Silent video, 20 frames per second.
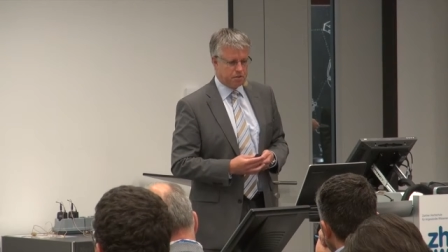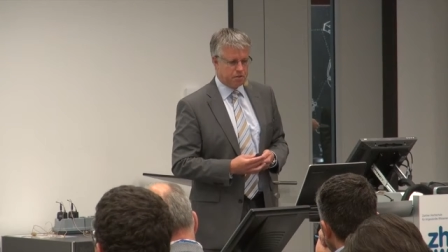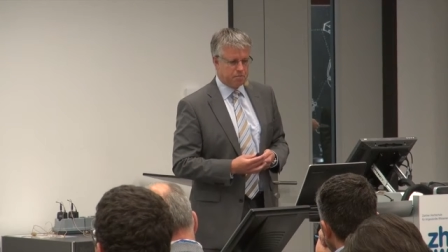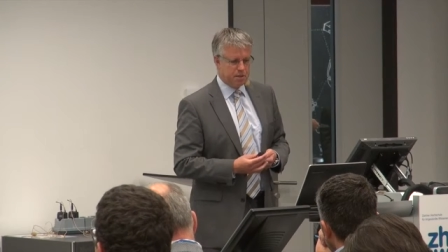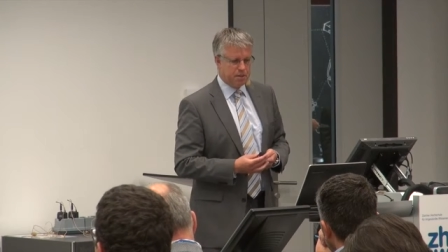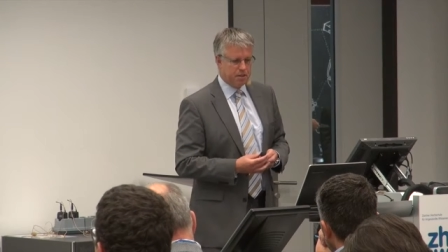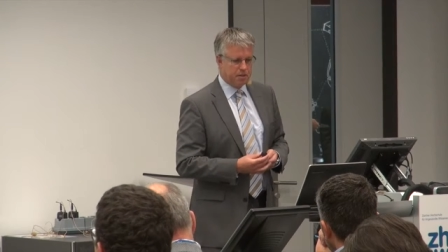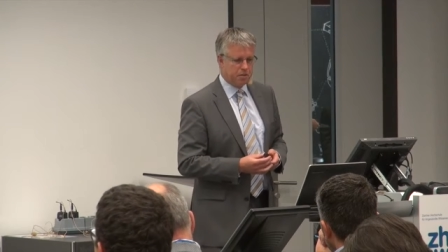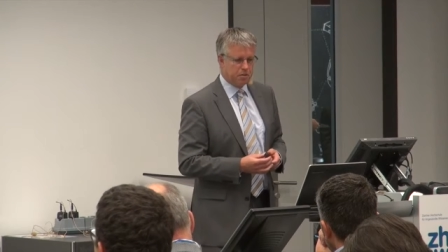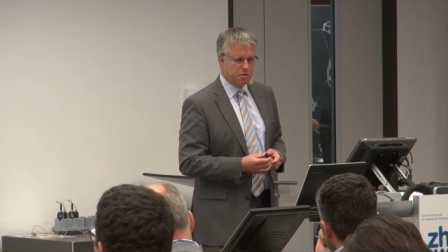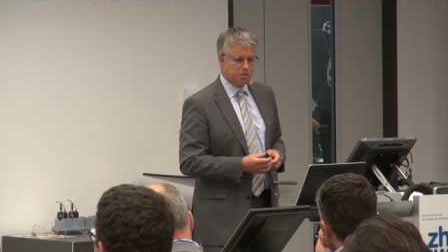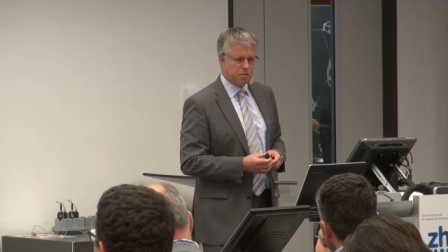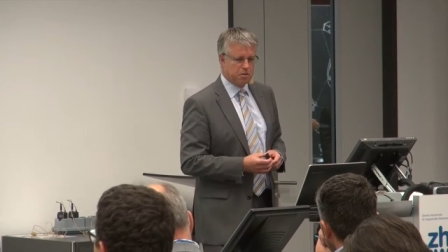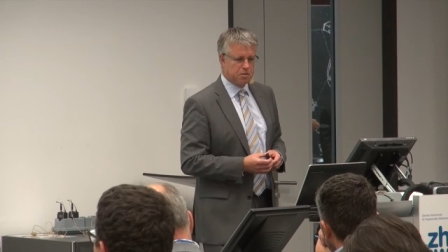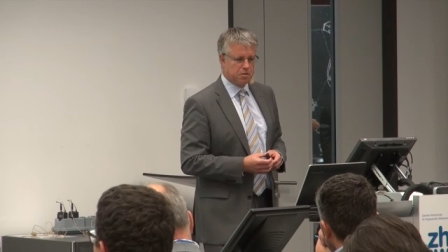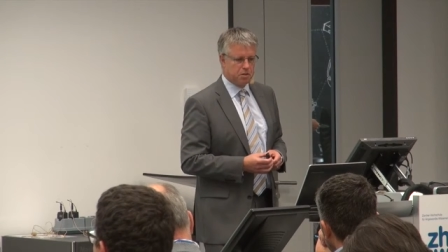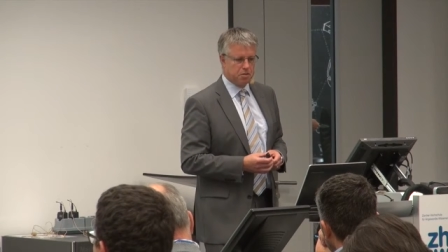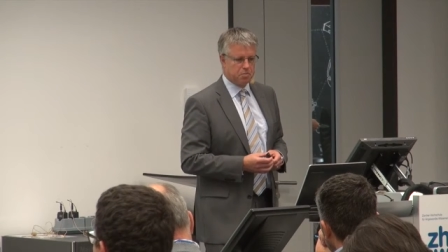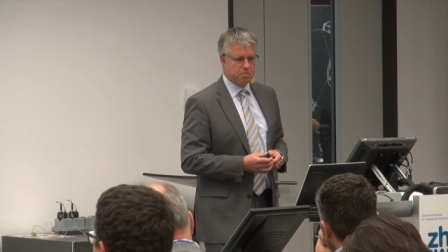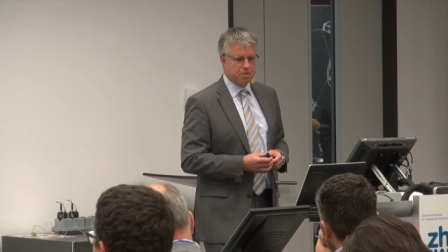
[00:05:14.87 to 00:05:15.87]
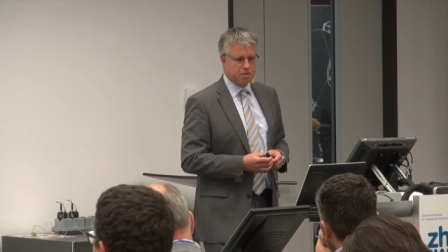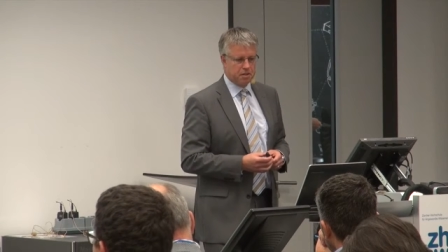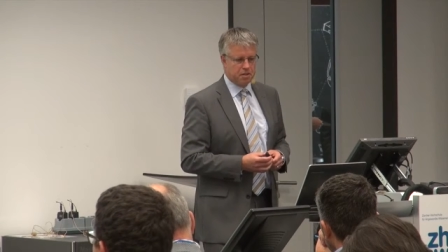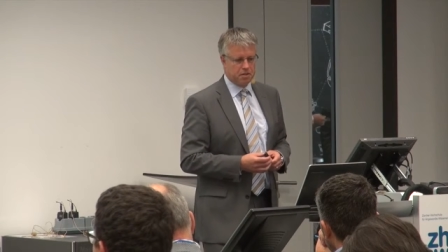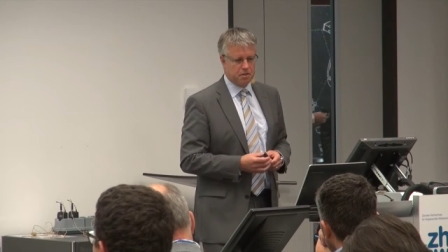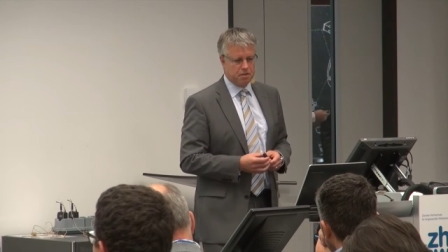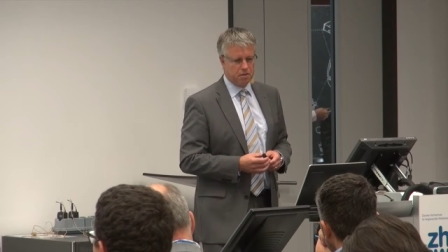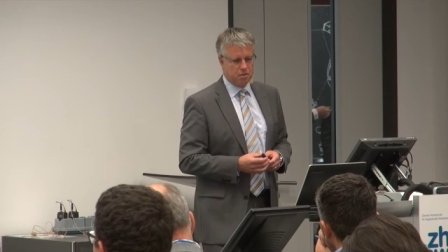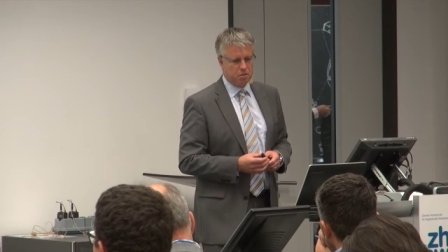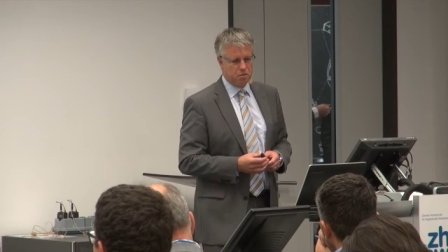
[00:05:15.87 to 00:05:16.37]
speaking on the topic
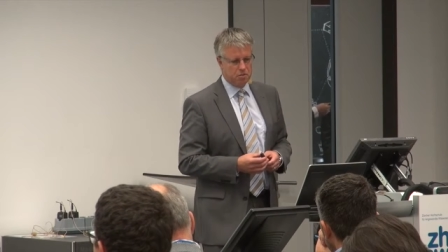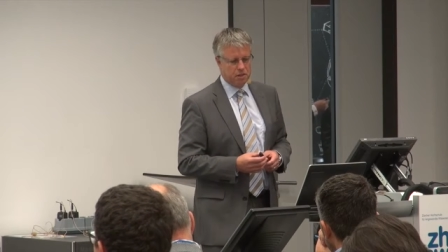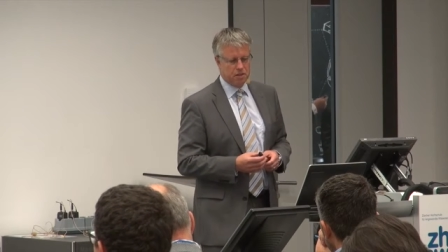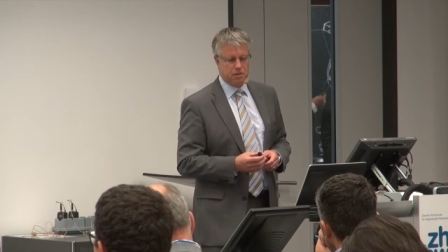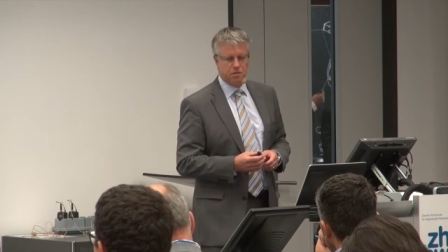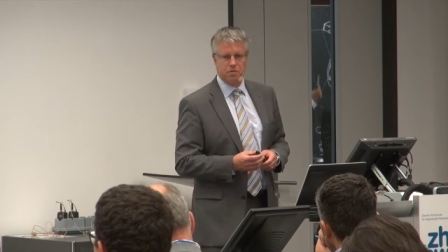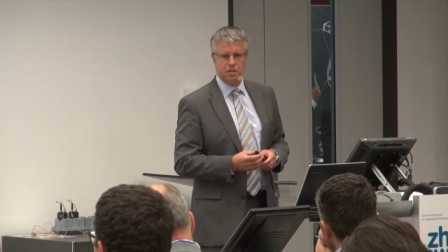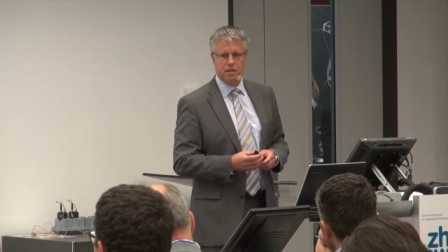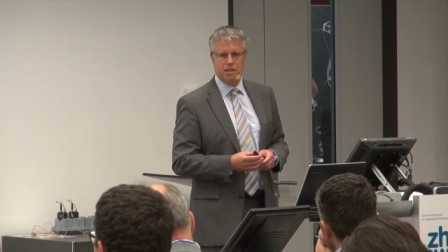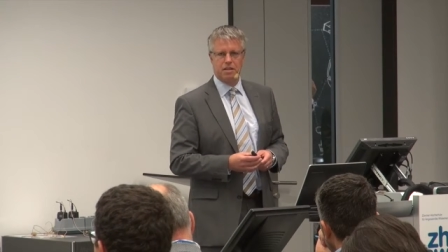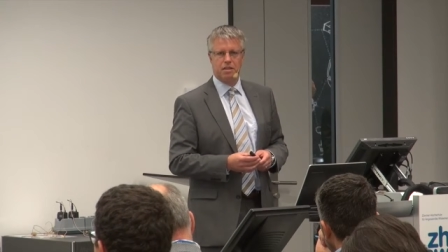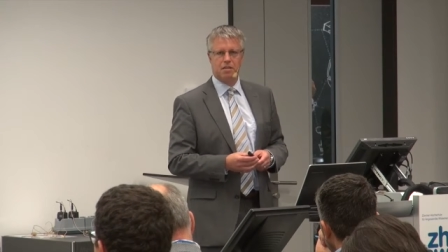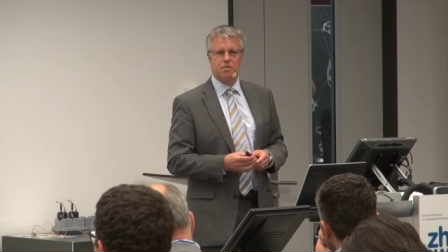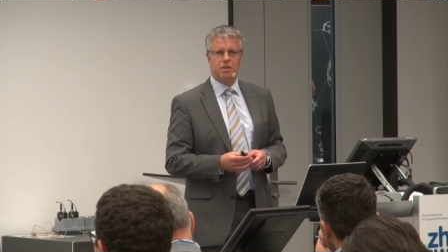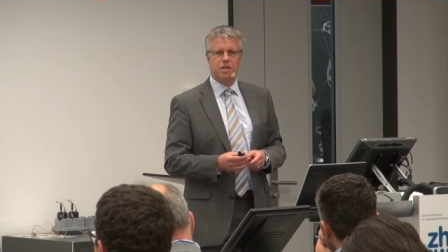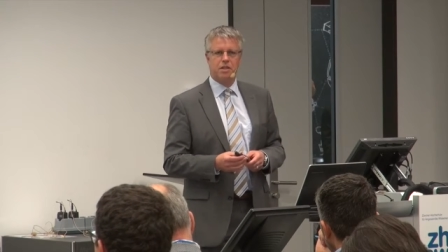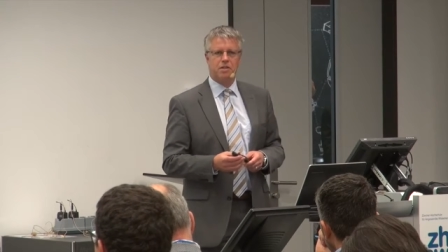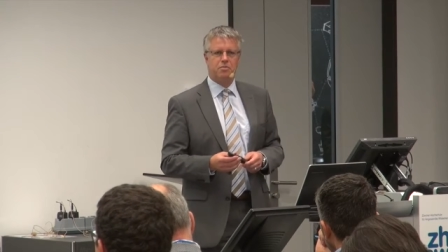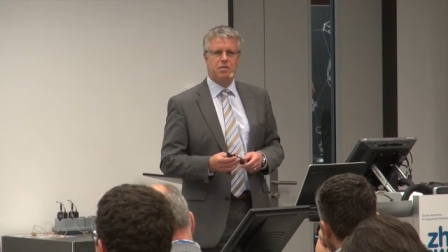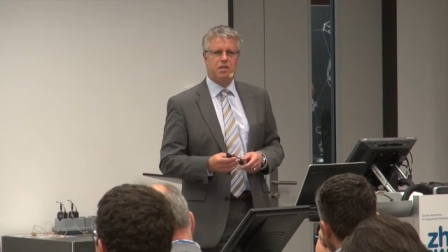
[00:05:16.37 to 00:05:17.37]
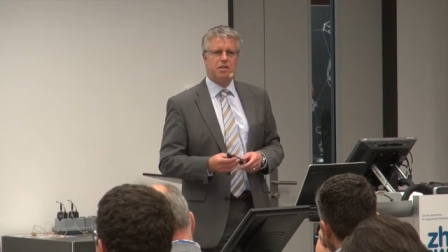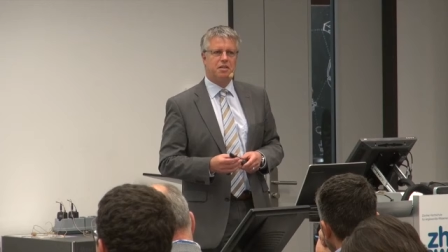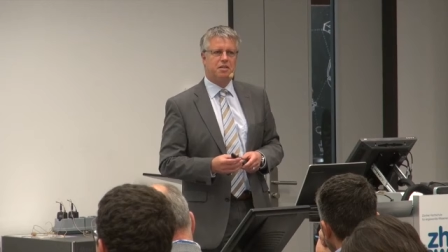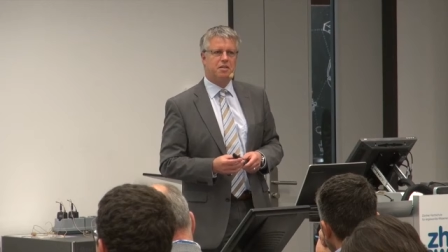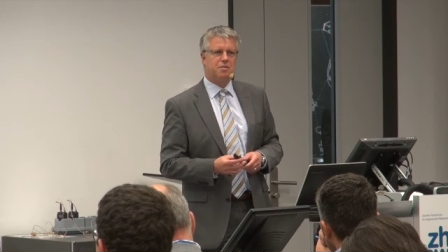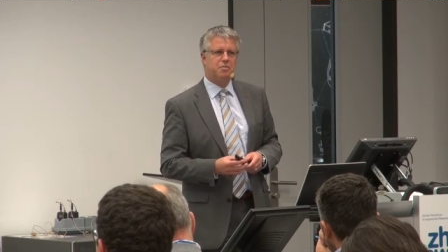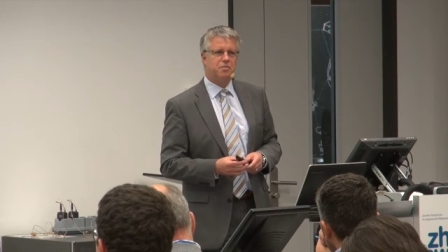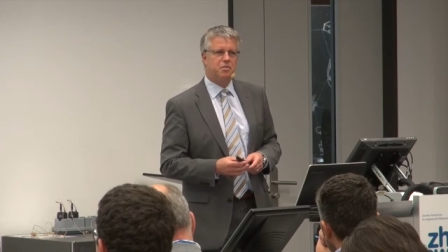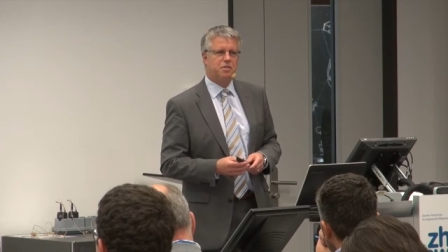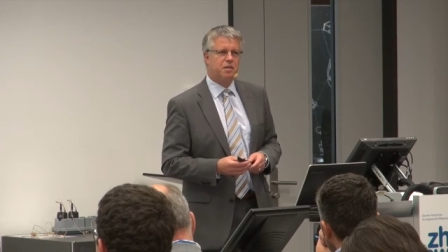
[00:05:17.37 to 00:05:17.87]
always weekly. We
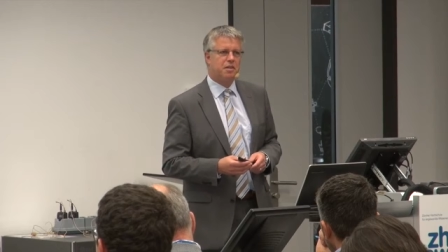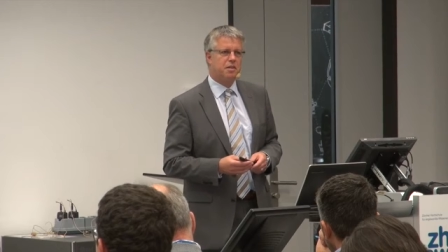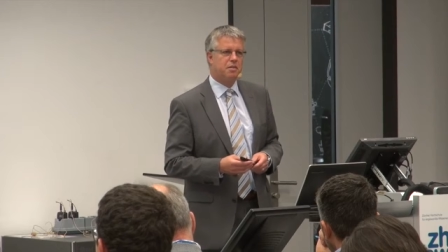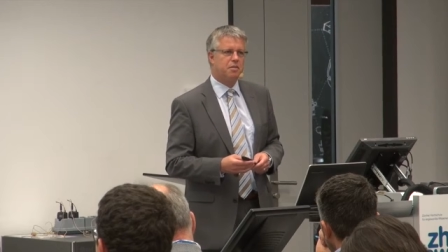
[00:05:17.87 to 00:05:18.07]
have